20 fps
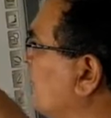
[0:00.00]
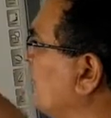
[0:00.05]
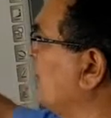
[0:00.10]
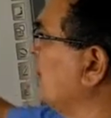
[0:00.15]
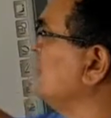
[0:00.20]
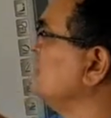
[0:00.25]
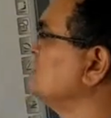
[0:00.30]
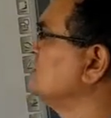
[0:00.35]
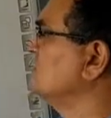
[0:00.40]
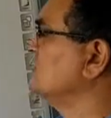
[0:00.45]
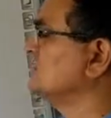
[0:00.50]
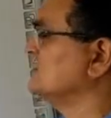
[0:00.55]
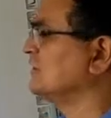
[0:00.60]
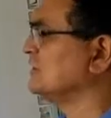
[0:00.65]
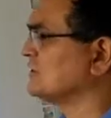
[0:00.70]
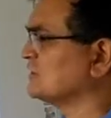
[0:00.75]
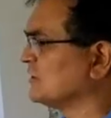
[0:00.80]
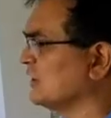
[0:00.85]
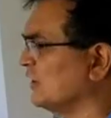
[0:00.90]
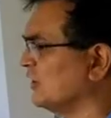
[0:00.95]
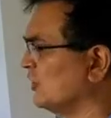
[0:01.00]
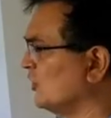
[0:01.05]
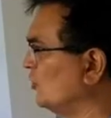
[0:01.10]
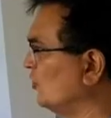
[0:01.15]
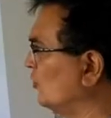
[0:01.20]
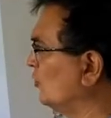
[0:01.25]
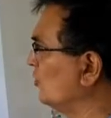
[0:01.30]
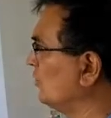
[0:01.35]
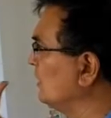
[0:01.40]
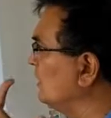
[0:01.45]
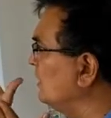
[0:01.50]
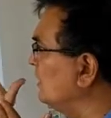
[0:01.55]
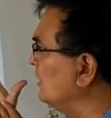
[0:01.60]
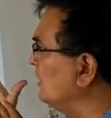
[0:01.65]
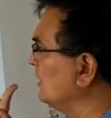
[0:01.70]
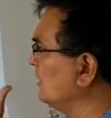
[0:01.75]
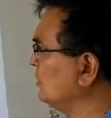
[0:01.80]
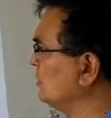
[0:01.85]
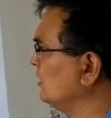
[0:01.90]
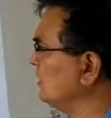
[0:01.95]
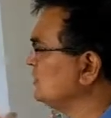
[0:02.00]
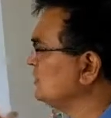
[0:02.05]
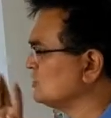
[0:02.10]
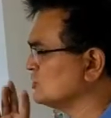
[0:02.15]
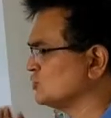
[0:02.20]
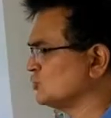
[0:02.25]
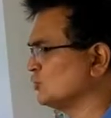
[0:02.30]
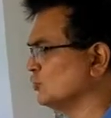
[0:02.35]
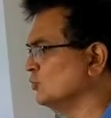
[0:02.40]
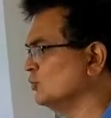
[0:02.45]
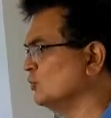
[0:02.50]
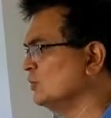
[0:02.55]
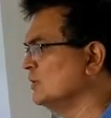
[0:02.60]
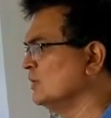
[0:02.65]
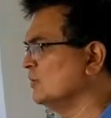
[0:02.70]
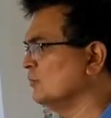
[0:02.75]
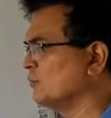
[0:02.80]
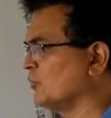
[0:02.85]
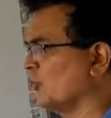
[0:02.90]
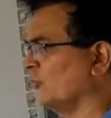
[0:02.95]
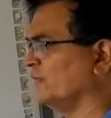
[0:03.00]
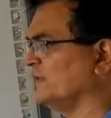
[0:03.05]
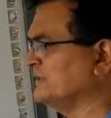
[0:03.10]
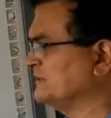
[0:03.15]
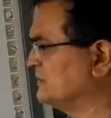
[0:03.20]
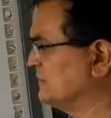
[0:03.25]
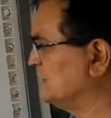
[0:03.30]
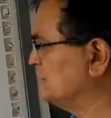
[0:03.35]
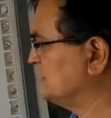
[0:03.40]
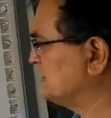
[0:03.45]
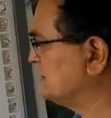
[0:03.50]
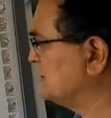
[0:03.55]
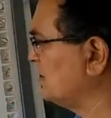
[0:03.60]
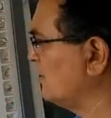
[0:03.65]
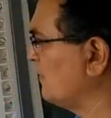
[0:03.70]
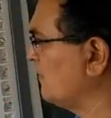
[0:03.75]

French is discontinued in these two provinces.